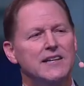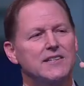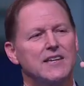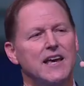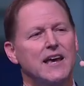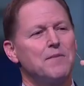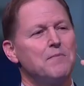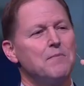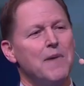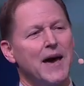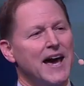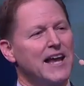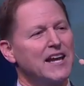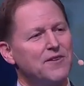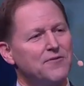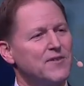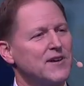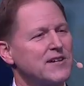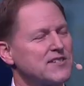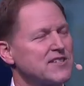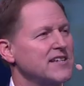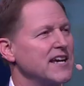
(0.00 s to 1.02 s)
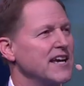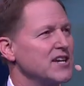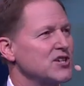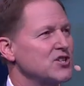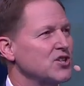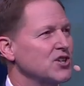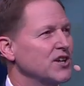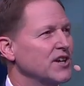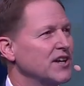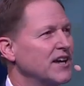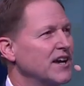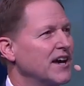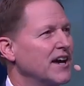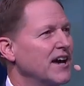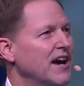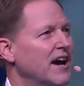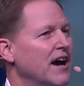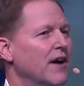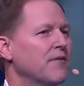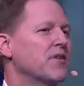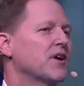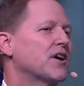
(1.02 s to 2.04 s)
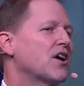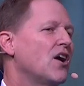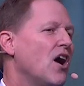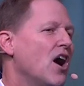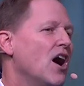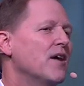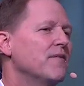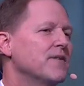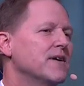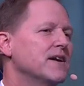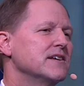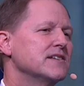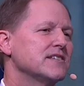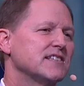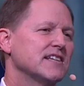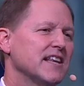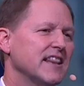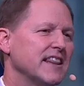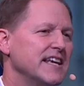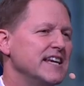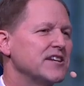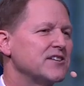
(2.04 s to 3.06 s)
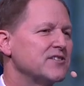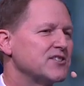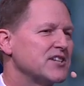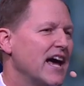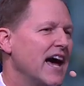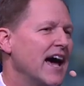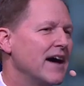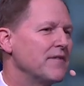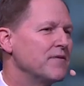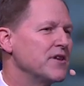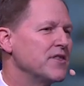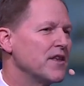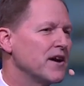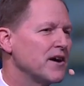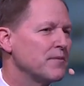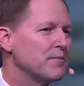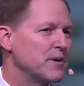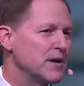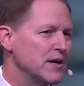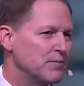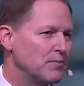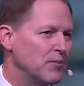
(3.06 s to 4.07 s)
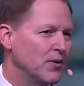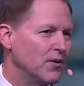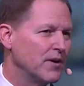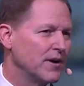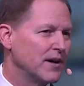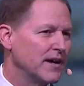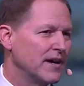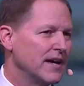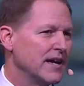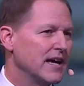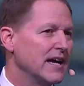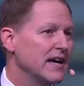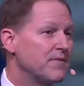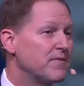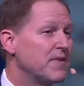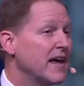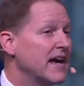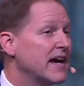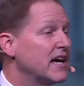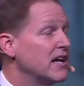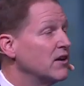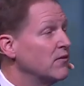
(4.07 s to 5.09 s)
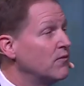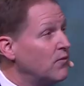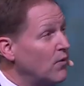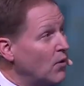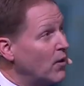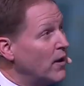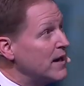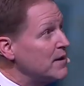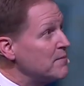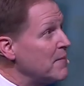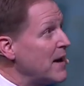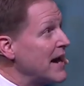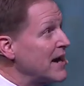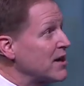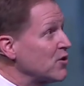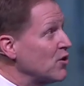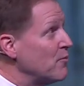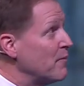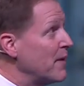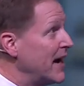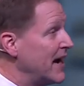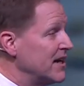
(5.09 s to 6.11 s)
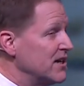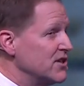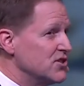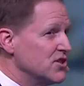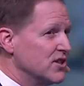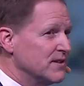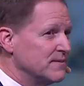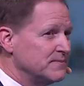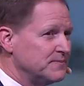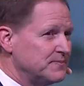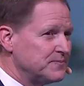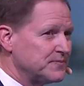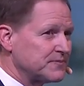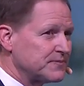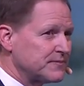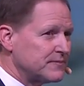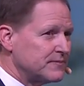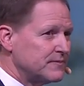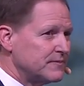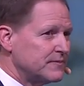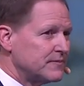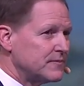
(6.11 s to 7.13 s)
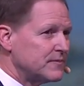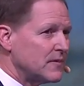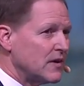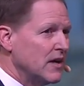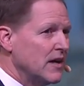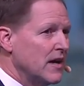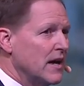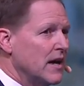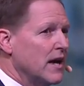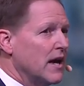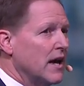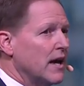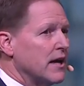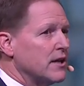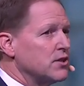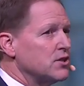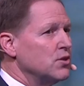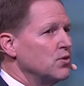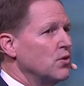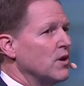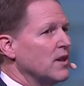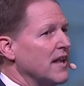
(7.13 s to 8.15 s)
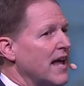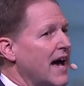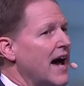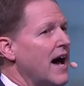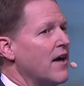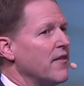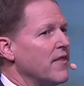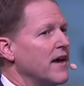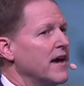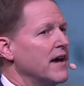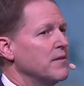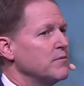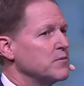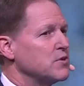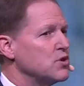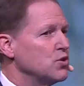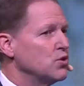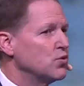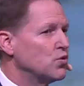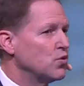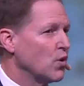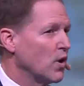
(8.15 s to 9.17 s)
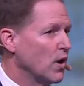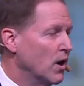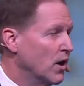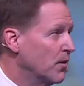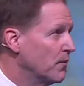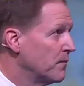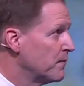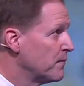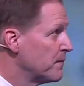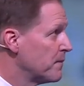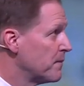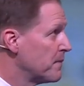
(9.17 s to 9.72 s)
is a manifestation of the confidence that leaders have in their people if they can avoid micromanaging to allow them to grow.